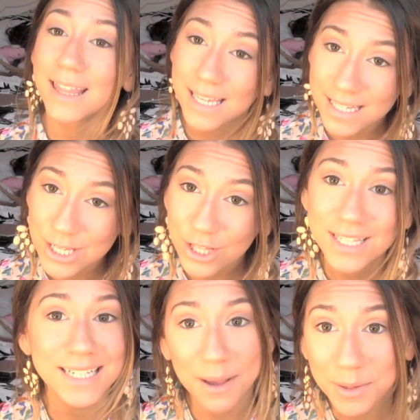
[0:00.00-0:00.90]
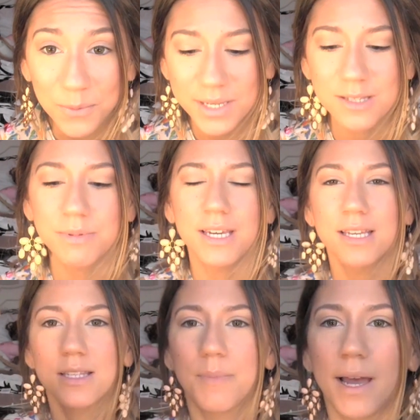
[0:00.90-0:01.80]
These are the Demi
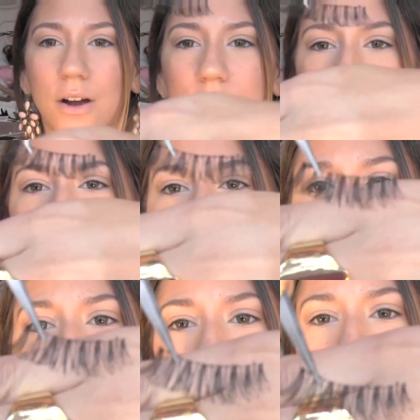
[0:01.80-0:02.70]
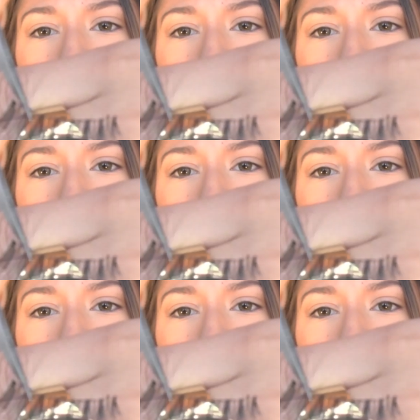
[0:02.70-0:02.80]
Wispies by Ardell.